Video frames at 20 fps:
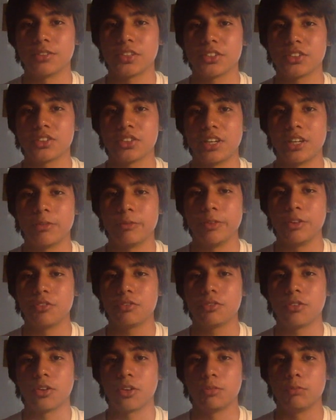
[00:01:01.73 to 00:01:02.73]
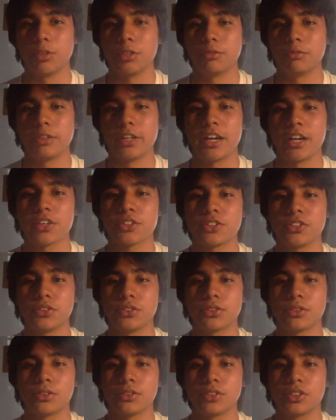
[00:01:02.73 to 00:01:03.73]
us and we form a reaction
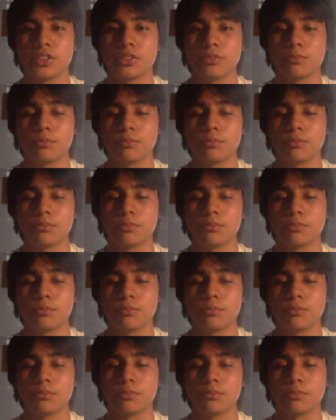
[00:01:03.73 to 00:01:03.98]
towards it.